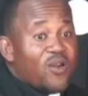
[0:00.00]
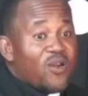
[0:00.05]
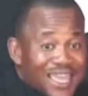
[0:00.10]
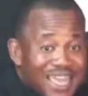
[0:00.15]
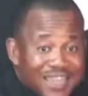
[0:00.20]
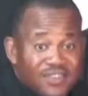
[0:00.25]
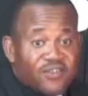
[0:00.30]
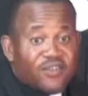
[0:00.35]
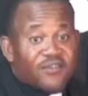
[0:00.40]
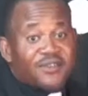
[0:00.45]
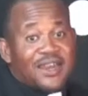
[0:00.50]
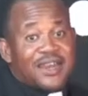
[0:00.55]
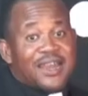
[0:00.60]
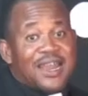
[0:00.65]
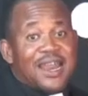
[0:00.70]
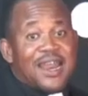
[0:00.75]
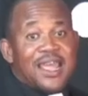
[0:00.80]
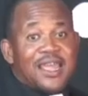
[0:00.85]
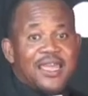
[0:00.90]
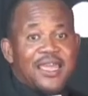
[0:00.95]
800
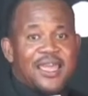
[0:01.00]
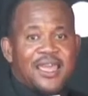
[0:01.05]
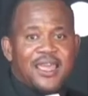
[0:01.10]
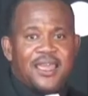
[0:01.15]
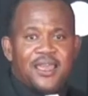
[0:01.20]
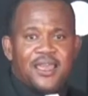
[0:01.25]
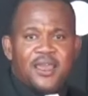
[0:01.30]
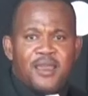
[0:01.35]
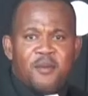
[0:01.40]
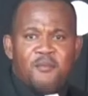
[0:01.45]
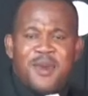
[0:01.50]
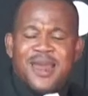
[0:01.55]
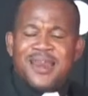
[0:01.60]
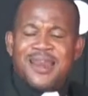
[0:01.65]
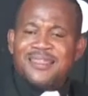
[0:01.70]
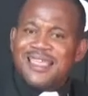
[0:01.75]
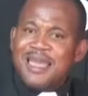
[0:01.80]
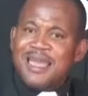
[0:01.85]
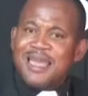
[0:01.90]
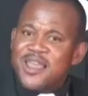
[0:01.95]
naira here. By the
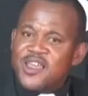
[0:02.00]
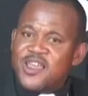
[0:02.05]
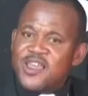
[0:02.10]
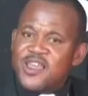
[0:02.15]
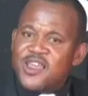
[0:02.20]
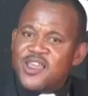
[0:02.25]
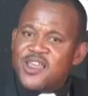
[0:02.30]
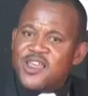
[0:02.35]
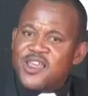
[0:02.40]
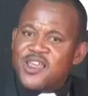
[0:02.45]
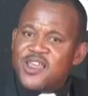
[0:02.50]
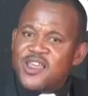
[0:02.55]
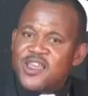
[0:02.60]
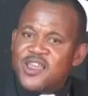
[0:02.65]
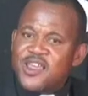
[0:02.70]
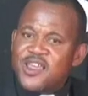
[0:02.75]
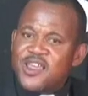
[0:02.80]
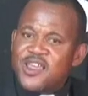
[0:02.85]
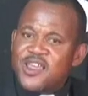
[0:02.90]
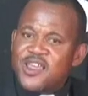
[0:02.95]
time they sold
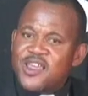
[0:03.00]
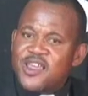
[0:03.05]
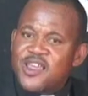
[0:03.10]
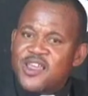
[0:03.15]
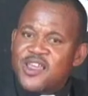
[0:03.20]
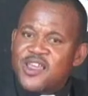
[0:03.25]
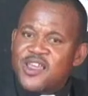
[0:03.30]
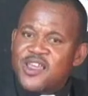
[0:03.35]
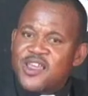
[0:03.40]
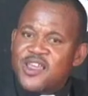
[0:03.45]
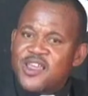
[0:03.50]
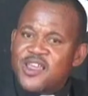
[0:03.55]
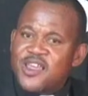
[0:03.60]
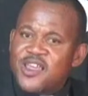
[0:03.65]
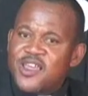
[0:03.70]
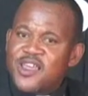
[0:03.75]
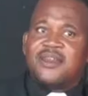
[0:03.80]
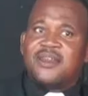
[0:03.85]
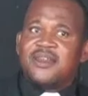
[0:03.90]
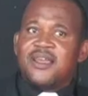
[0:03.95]
700
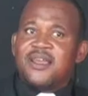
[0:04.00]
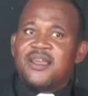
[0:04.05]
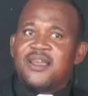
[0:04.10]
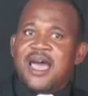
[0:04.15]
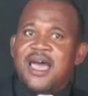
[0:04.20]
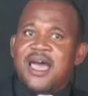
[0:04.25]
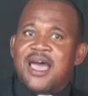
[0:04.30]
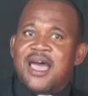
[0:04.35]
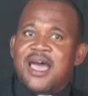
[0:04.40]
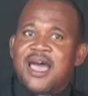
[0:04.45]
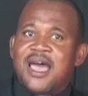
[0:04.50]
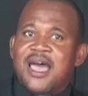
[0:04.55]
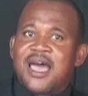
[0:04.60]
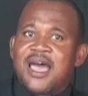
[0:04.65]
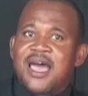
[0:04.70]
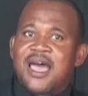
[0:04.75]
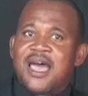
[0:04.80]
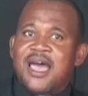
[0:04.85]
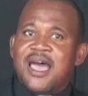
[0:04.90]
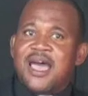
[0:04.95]
and uh,
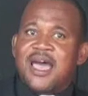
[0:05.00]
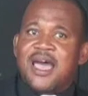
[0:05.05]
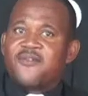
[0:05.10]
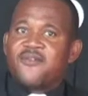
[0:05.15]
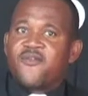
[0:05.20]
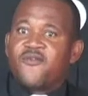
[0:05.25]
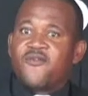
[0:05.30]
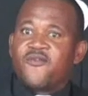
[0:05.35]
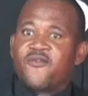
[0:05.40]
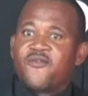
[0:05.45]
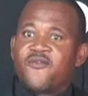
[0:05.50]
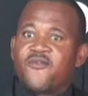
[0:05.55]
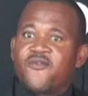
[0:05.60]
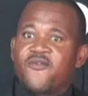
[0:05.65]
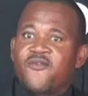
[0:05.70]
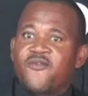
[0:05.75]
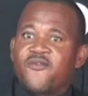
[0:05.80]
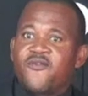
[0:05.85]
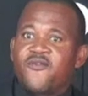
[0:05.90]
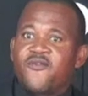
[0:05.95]

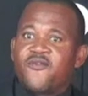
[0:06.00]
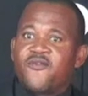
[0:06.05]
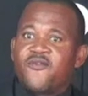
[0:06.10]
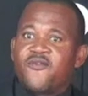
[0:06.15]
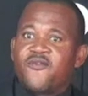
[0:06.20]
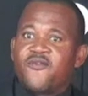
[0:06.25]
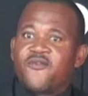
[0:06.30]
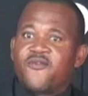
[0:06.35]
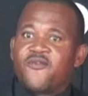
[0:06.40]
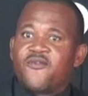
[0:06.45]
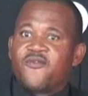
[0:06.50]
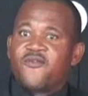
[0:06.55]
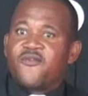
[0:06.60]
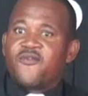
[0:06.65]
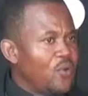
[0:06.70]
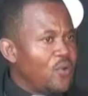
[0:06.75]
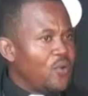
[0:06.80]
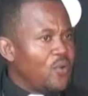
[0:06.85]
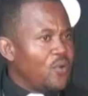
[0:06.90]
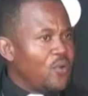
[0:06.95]
749, it was full.
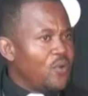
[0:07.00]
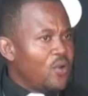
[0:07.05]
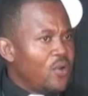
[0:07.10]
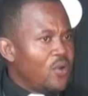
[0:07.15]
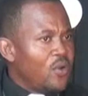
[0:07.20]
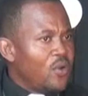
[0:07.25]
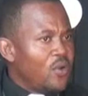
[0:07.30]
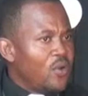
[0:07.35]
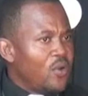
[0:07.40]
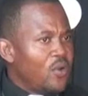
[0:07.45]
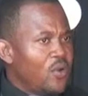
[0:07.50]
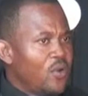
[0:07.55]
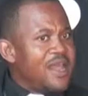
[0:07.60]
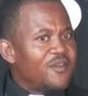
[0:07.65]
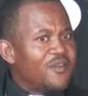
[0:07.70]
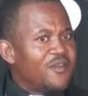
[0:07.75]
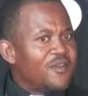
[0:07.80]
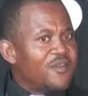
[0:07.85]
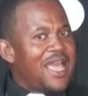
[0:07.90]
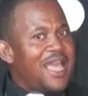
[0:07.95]
The man now
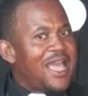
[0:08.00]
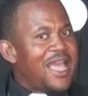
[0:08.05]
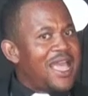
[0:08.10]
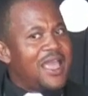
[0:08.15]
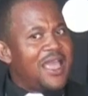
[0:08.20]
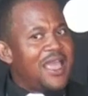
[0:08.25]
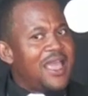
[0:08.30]
said, ah, ah